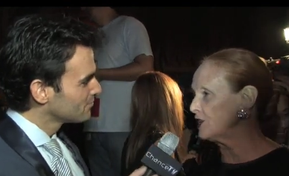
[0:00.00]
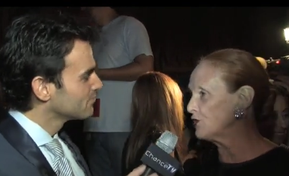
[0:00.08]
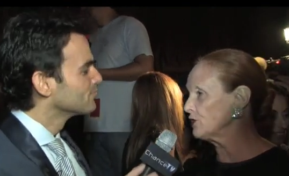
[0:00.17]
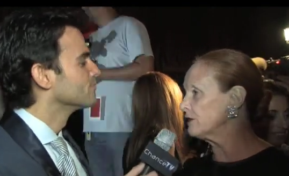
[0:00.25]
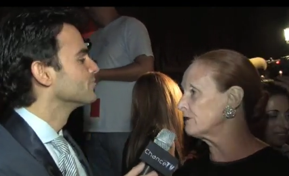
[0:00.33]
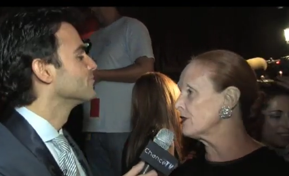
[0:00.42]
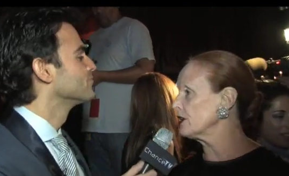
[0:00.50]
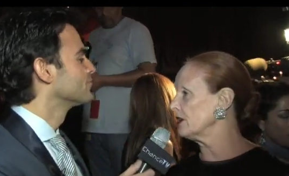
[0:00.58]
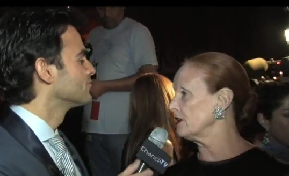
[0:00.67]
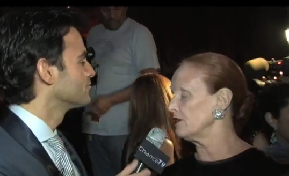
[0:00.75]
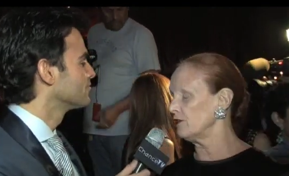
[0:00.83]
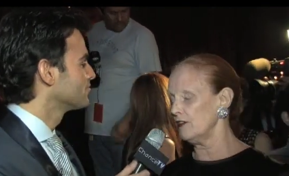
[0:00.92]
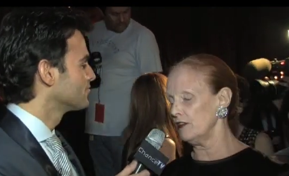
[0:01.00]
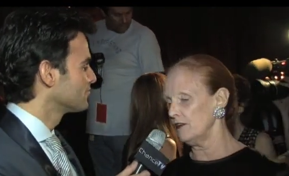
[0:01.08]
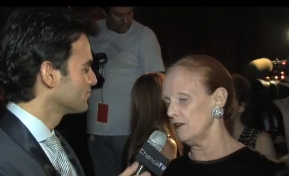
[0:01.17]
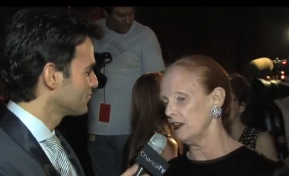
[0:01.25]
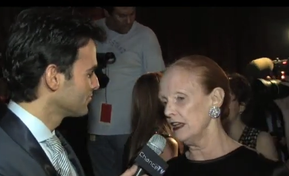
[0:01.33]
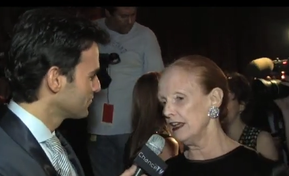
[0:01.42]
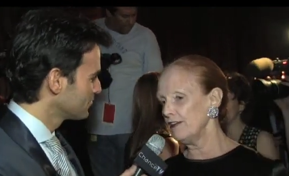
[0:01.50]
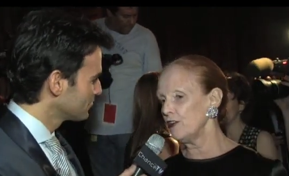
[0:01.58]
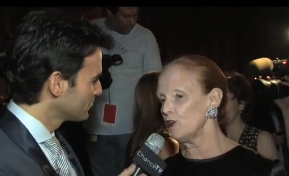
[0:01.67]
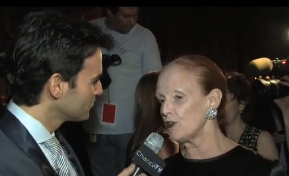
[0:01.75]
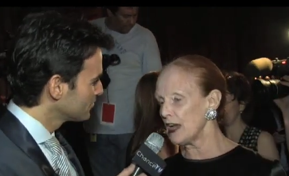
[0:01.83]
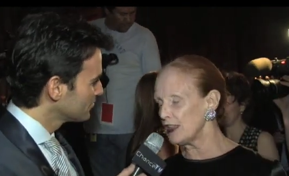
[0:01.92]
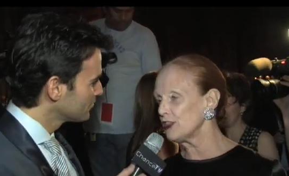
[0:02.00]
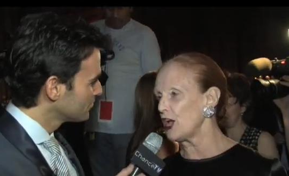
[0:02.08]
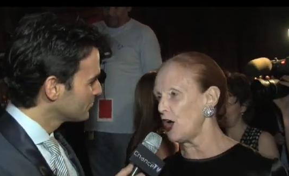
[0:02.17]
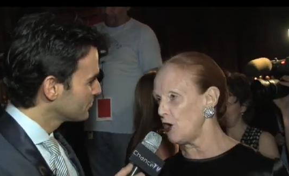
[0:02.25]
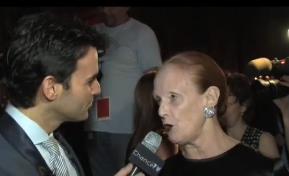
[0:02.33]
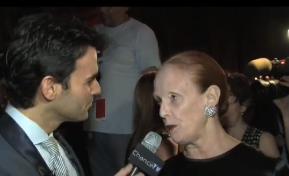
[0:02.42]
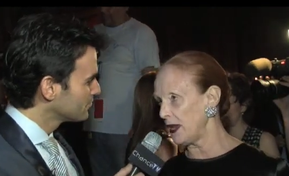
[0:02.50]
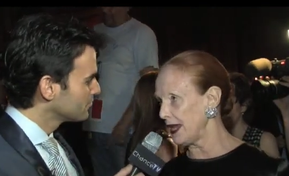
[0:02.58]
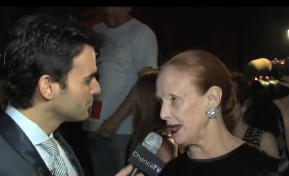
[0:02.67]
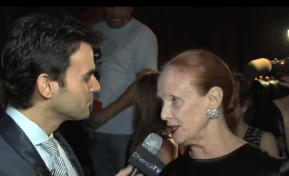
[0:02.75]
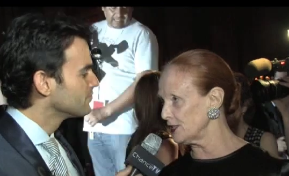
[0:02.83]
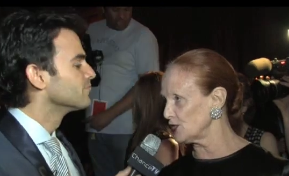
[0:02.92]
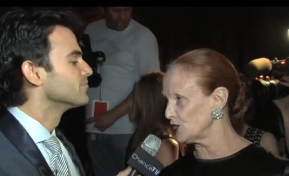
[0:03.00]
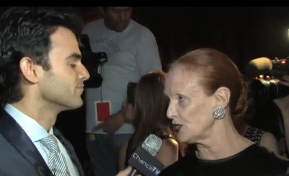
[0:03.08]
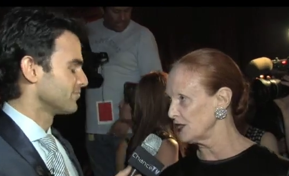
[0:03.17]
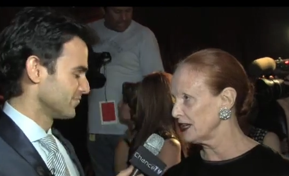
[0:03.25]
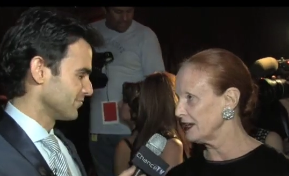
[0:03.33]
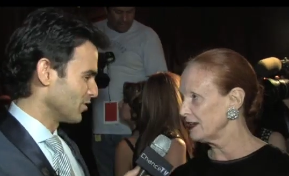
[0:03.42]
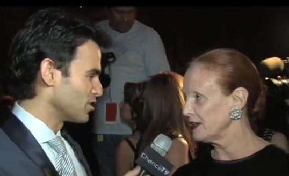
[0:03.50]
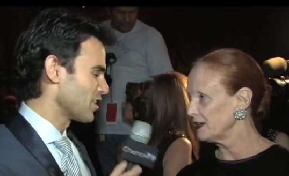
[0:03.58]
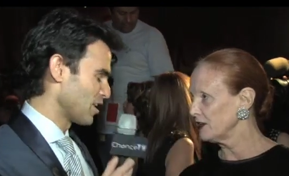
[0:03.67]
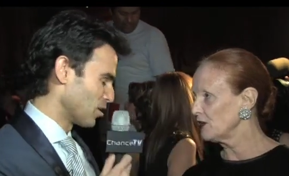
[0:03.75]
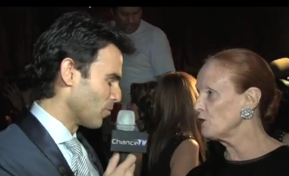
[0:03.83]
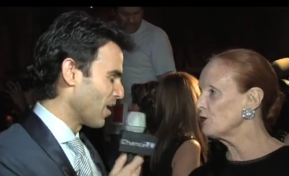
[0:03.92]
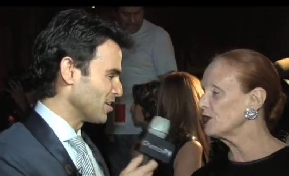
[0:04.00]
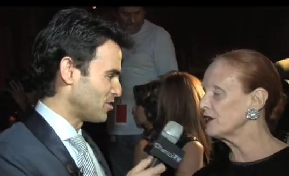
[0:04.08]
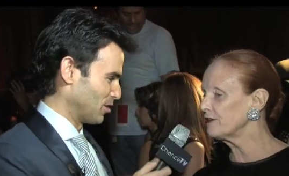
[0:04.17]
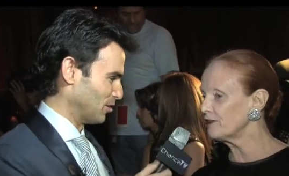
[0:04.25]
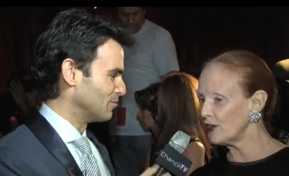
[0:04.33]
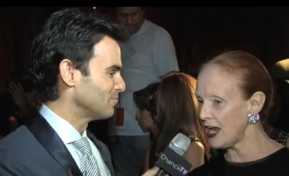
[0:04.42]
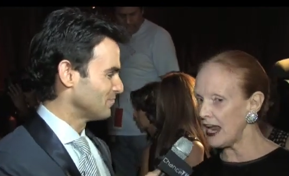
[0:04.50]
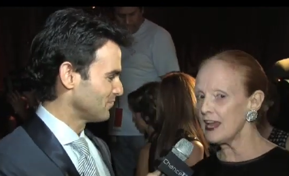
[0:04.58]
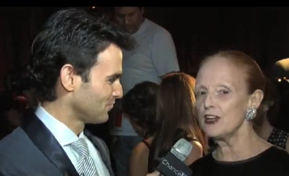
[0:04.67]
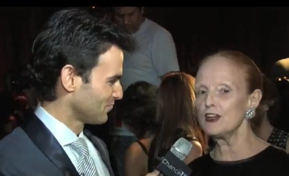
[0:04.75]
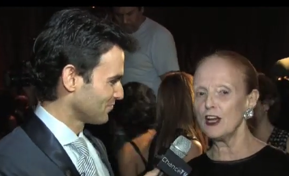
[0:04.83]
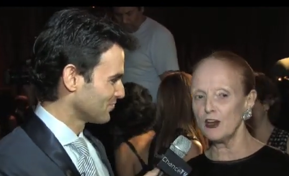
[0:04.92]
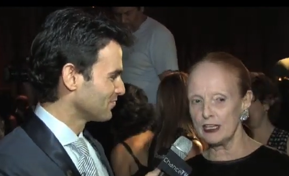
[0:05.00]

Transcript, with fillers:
Speaker 1: They should have. If you read the whole piece,
Speaker 2: which they don't want you to.
Speaker 1: You know,